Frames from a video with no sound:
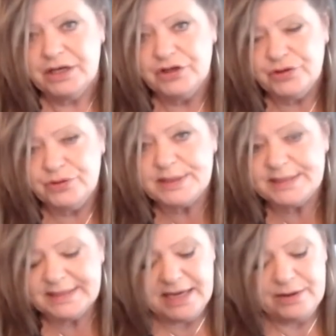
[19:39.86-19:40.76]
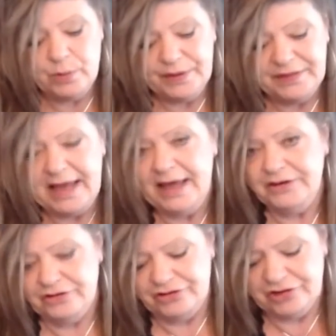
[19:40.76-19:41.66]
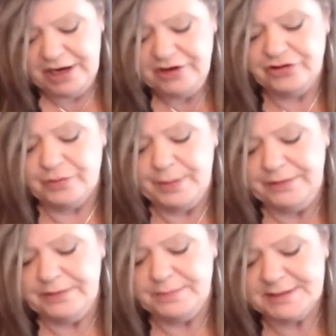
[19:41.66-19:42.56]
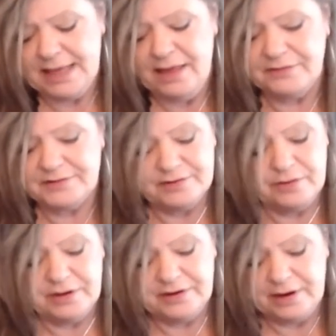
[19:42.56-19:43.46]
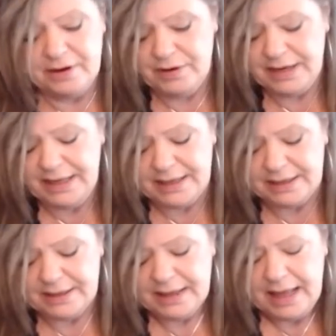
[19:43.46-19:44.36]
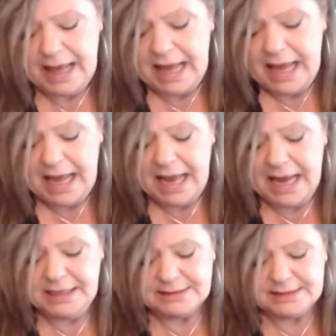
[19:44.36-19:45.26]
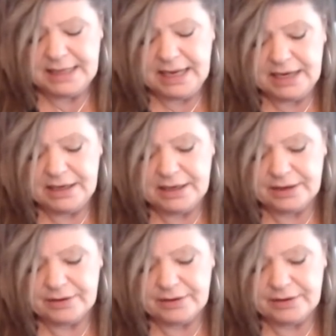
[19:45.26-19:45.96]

to see what they had to change about themselves. So the tower hit. And it's like